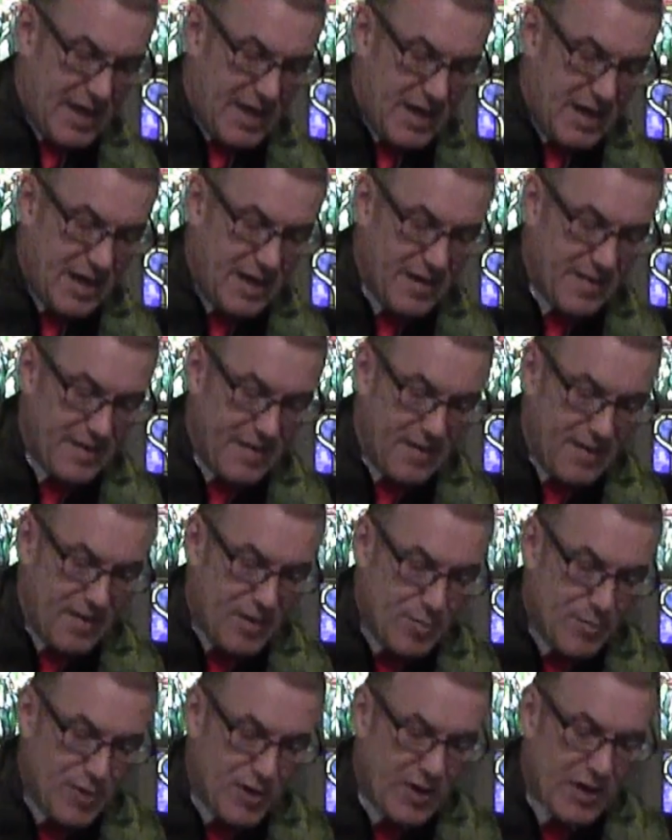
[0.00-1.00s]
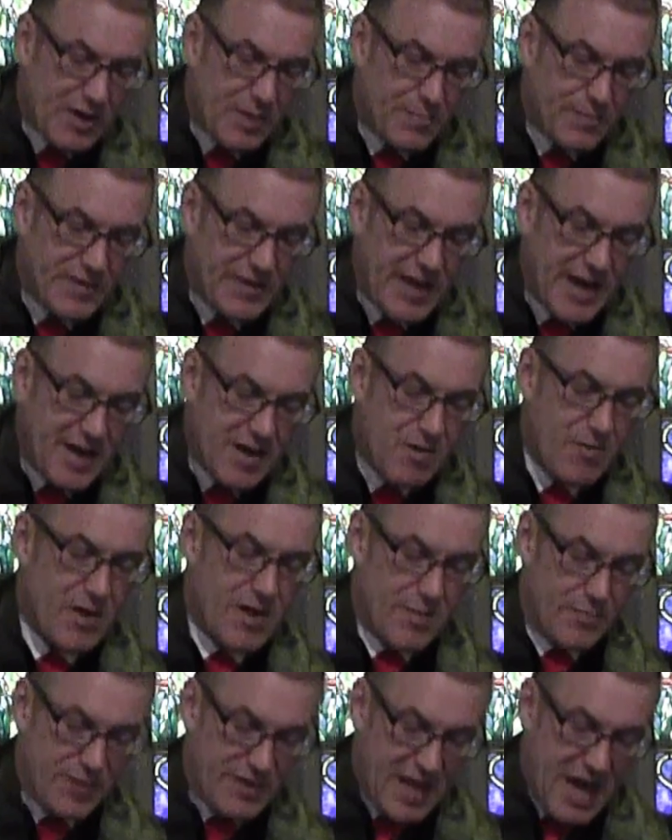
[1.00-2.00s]
In the book, Plato
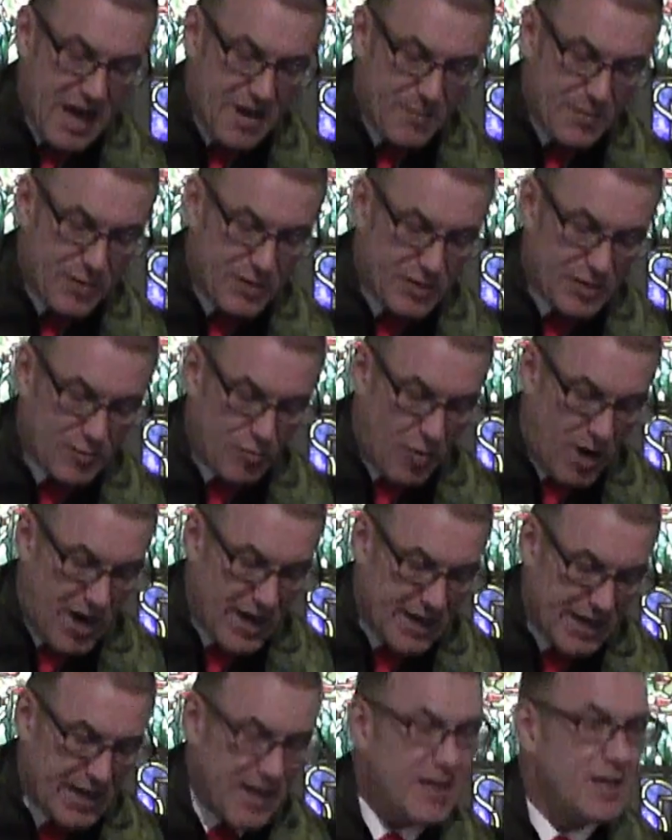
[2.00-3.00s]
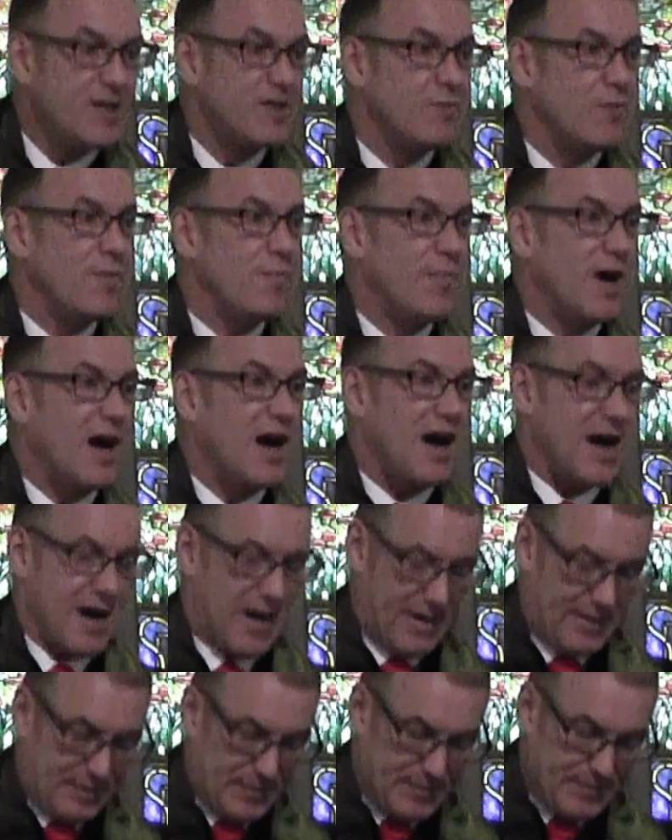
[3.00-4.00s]
and a Platypus Walk into a
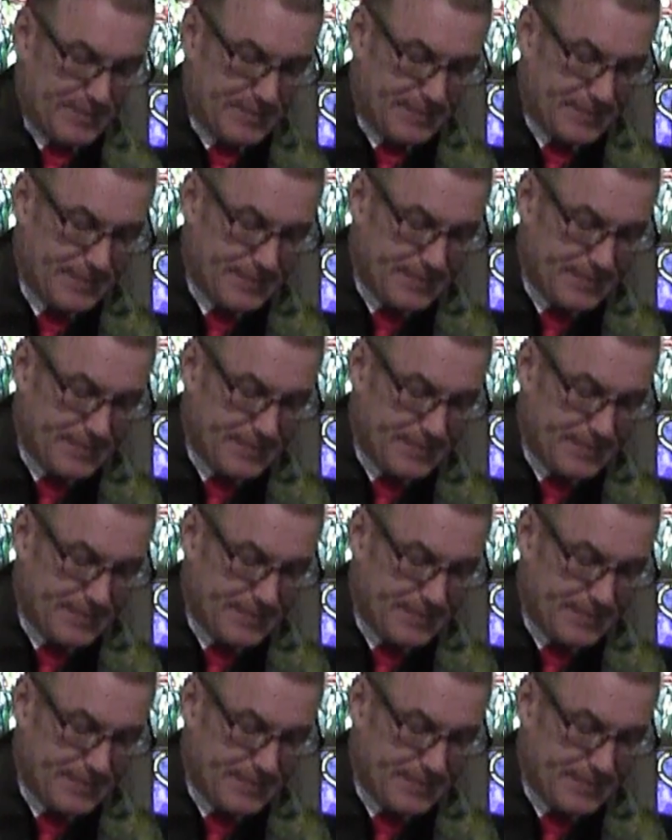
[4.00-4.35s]
Bar,